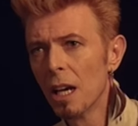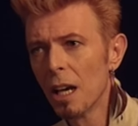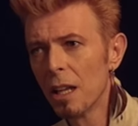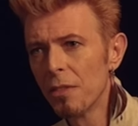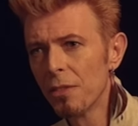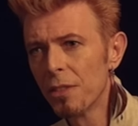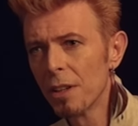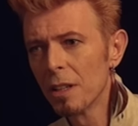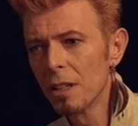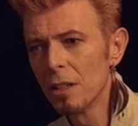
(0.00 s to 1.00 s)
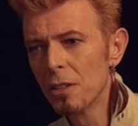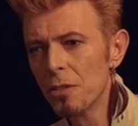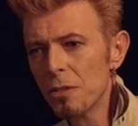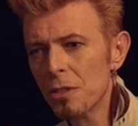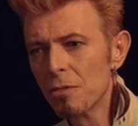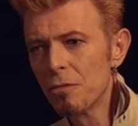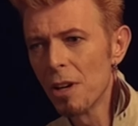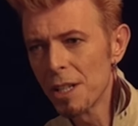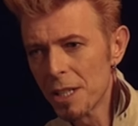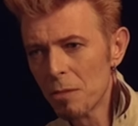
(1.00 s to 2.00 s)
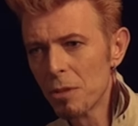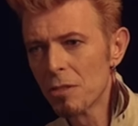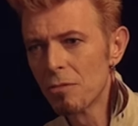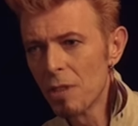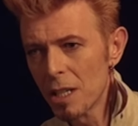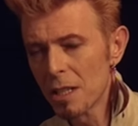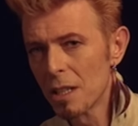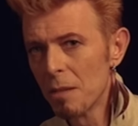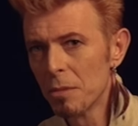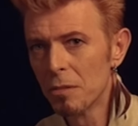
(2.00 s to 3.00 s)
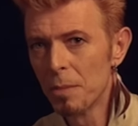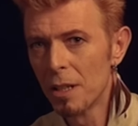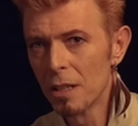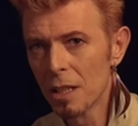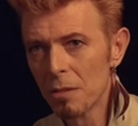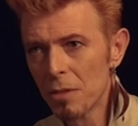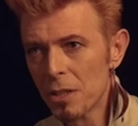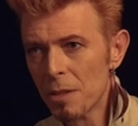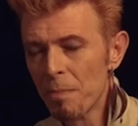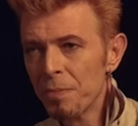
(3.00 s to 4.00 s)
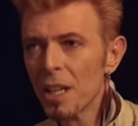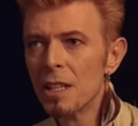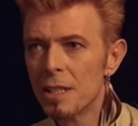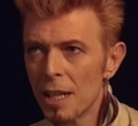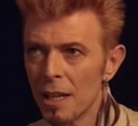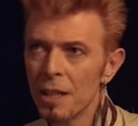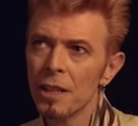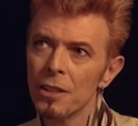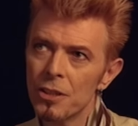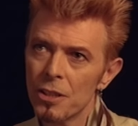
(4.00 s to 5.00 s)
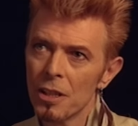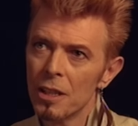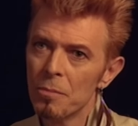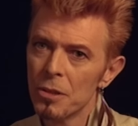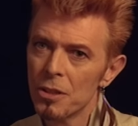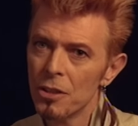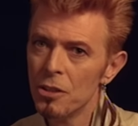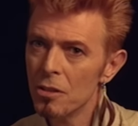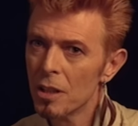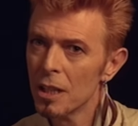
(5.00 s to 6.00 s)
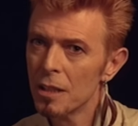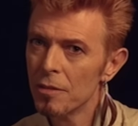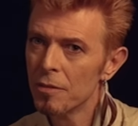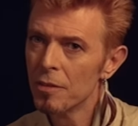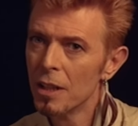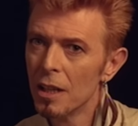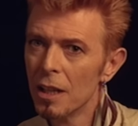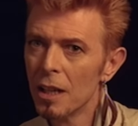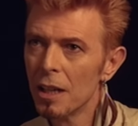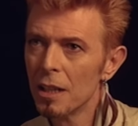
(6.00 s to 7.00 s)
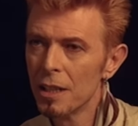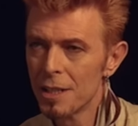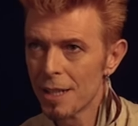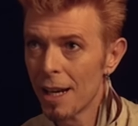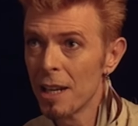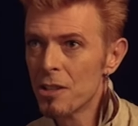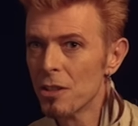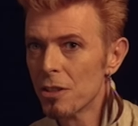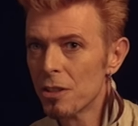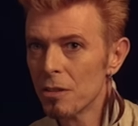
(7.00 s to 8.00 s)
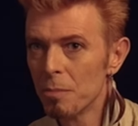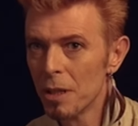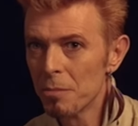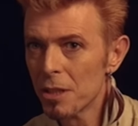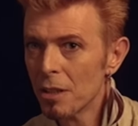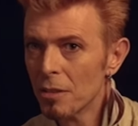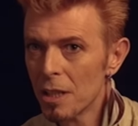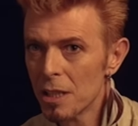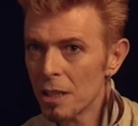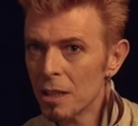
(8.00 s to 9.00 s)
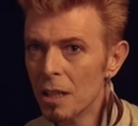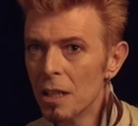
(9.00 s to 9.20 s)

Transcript: And uh, Lou's writing was right in that ballpark. It was, Dylan had certainly brought a new kind of uh, intelligence to pop songwriting,